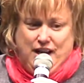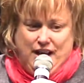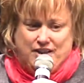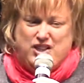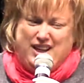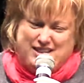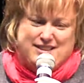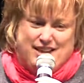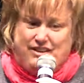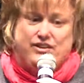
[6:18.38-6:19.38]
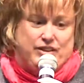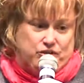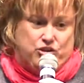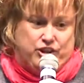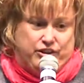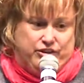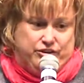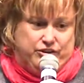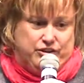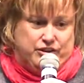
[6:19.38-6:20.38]
and chances are they'll never try it a
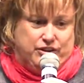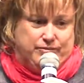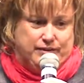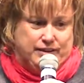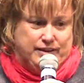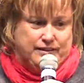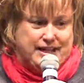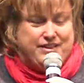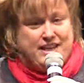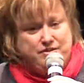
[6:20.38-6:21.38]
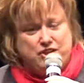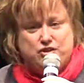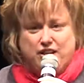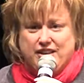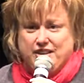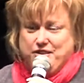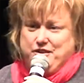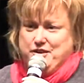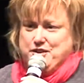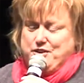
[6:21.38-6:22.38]
third time. Now, the never trying it a
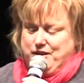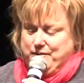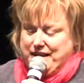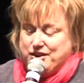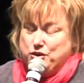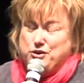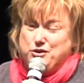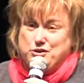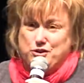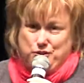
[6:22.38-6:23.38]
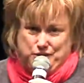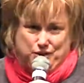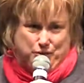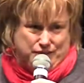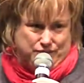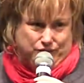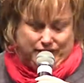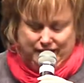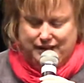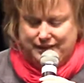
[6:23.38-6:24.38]
third time has a huge consequence for our
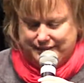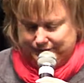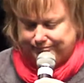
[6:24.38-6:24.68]
kids.